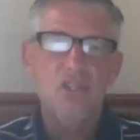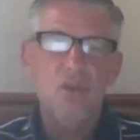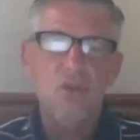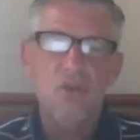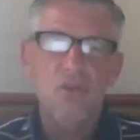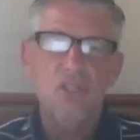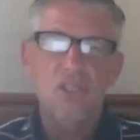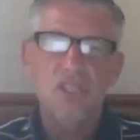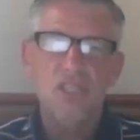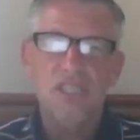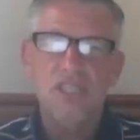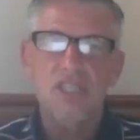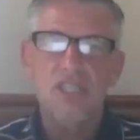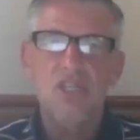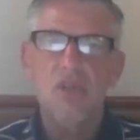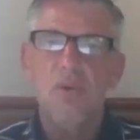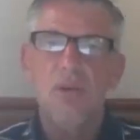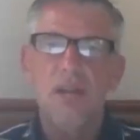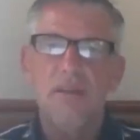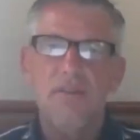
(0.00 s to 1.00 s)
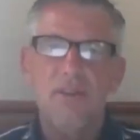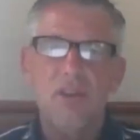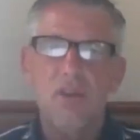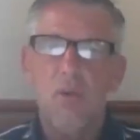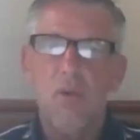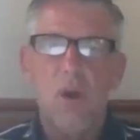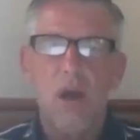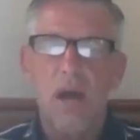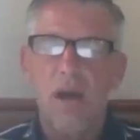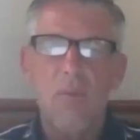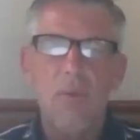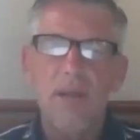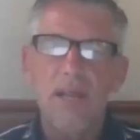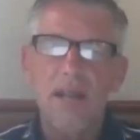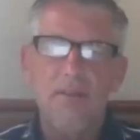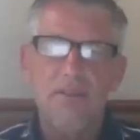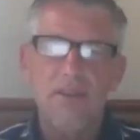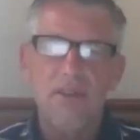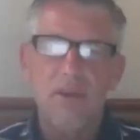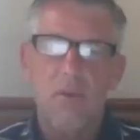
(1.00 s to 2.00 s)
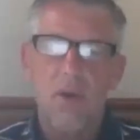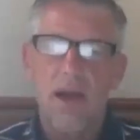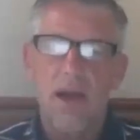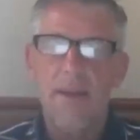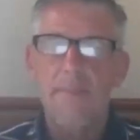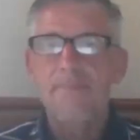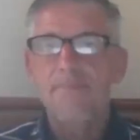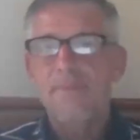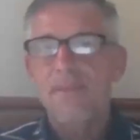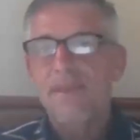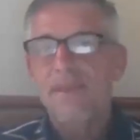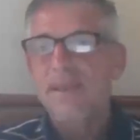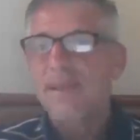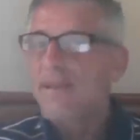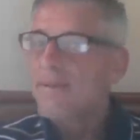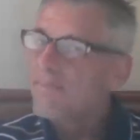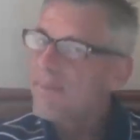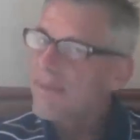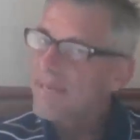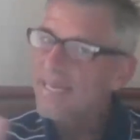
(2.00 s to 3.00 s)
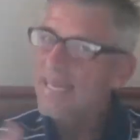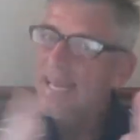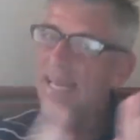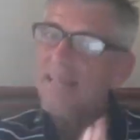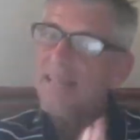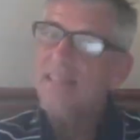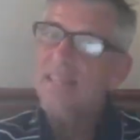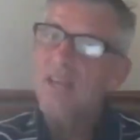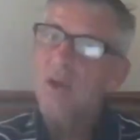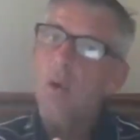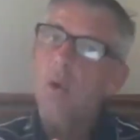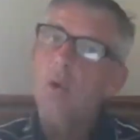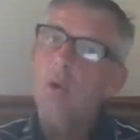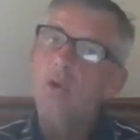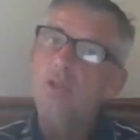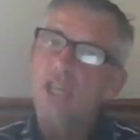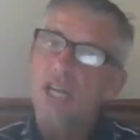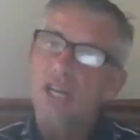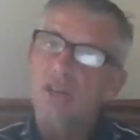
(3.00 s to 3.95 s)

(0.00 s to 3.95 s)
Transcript: and you just listen to whatever you want, whenever you want. But again, the old